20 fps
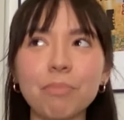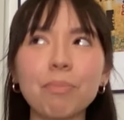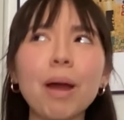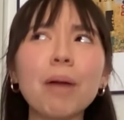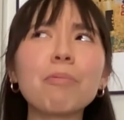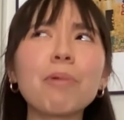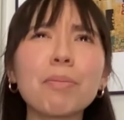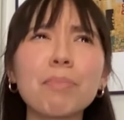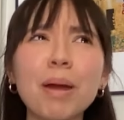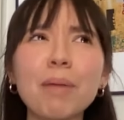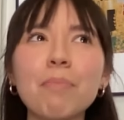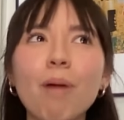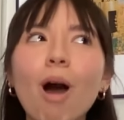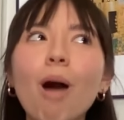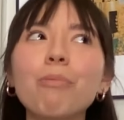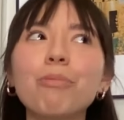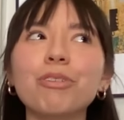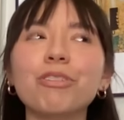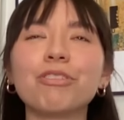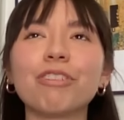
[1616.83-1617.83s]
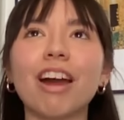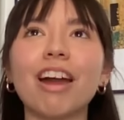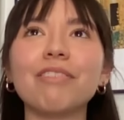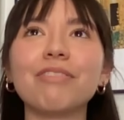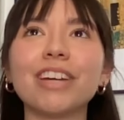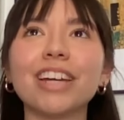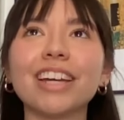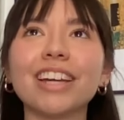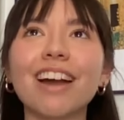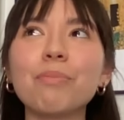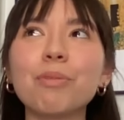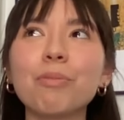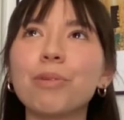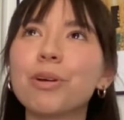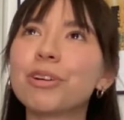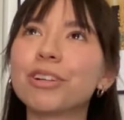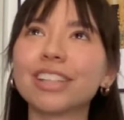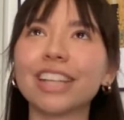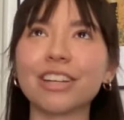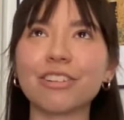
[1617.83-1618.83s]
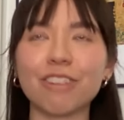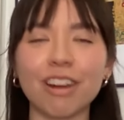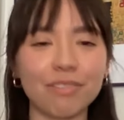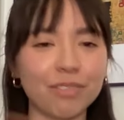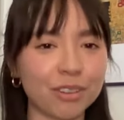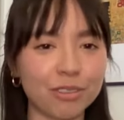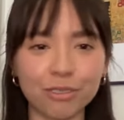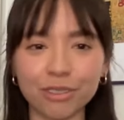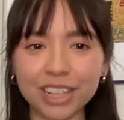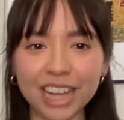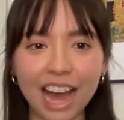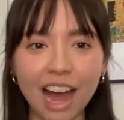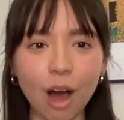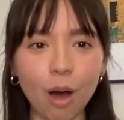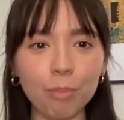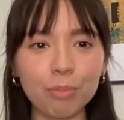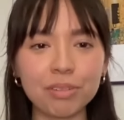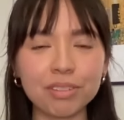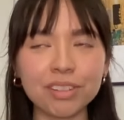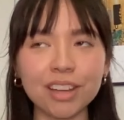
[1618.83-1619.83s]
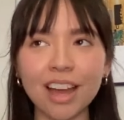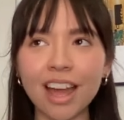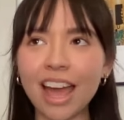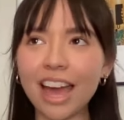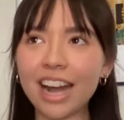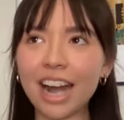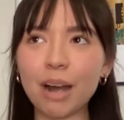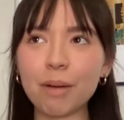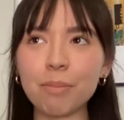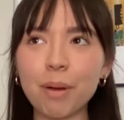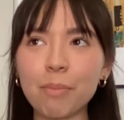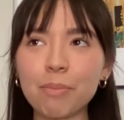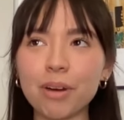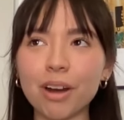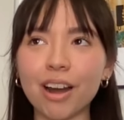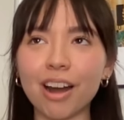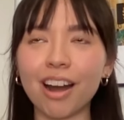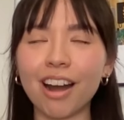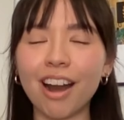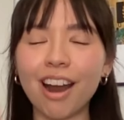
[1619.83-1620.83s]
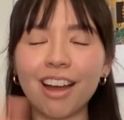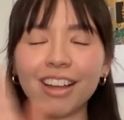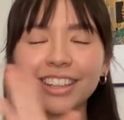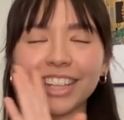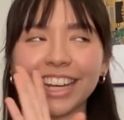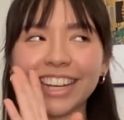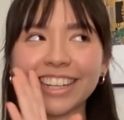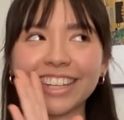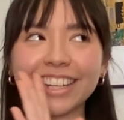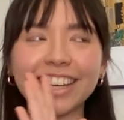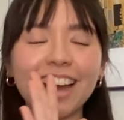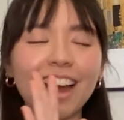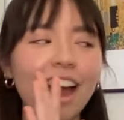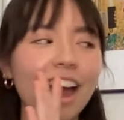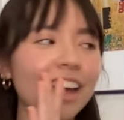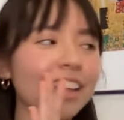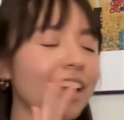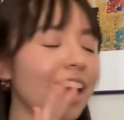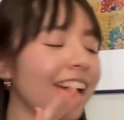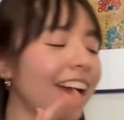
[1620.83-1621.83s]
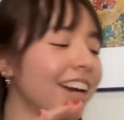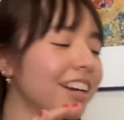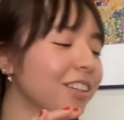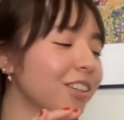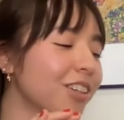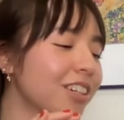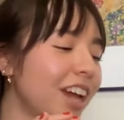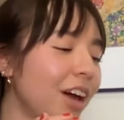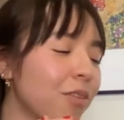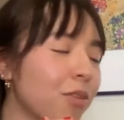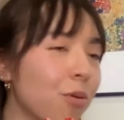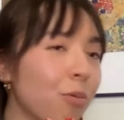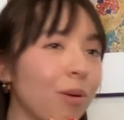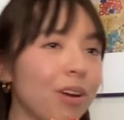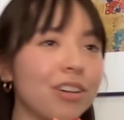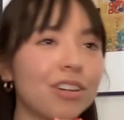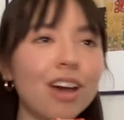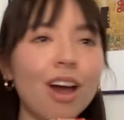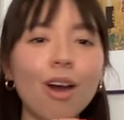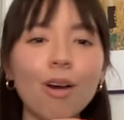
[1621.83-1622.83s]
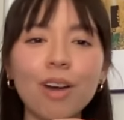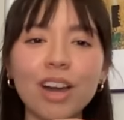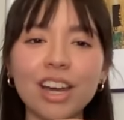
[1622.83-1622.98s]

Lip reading: When my mom was driving, we were, like, driving through the Alps, and I remember, like, I kinda looked out the window,